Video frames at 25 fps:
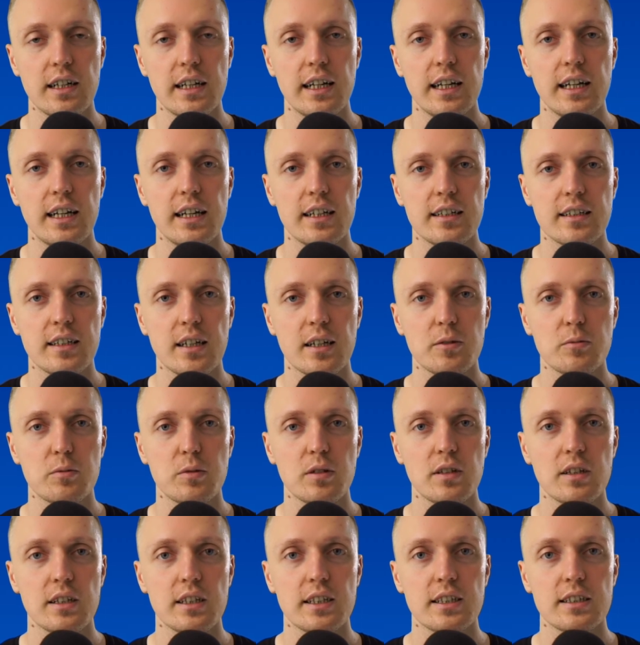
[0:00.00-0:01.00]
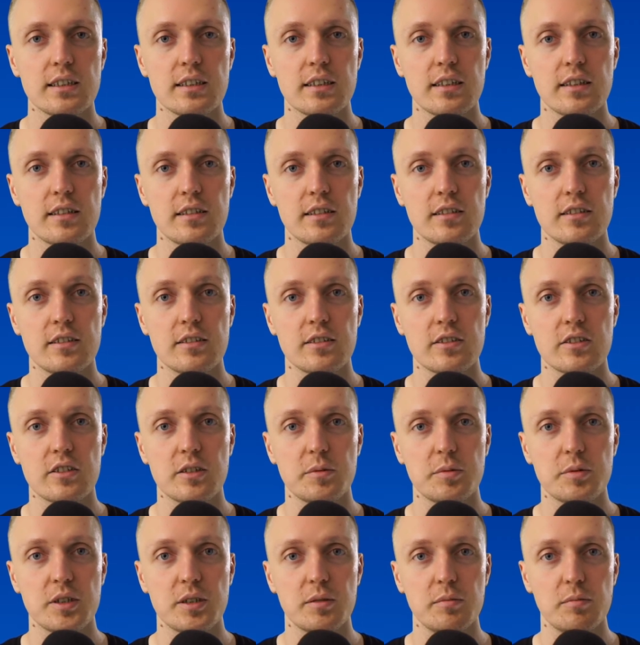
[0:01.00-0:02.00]
and I will link in the
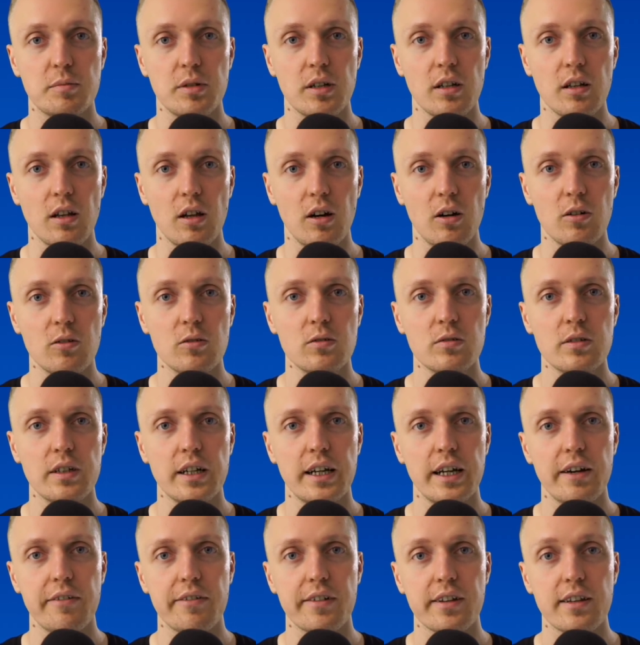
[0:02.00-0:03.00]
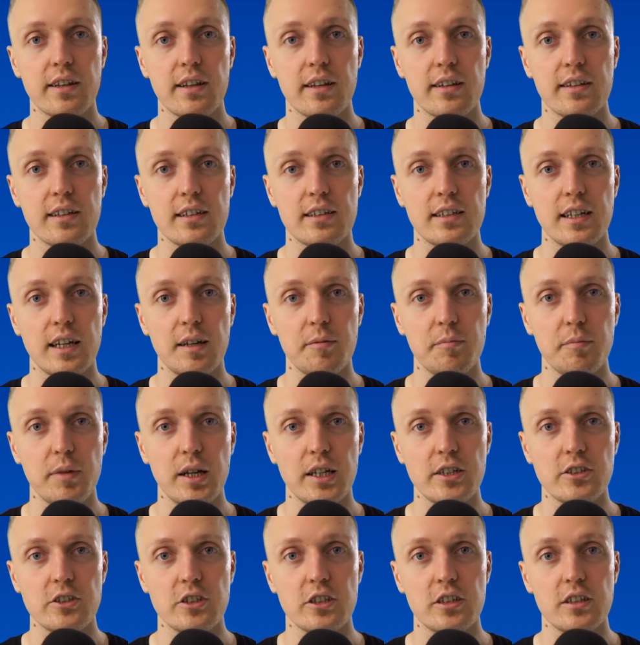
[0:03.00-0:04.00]
description below everything that I
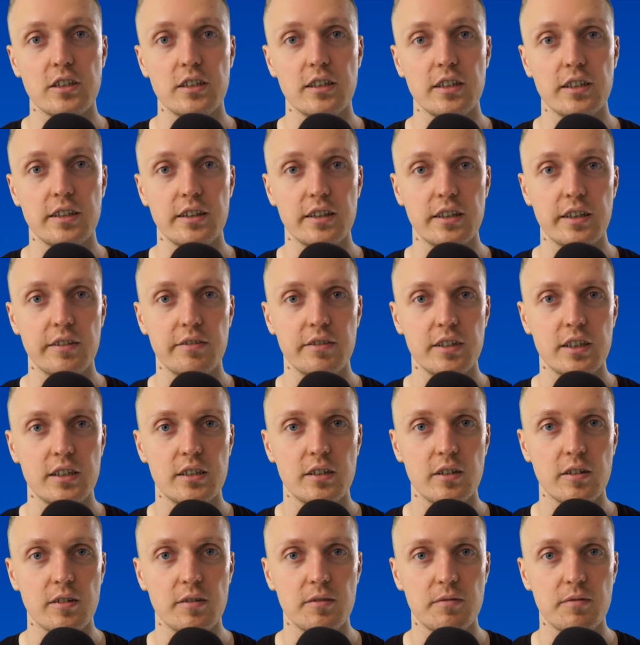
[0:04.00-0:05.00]
mentioned in the video.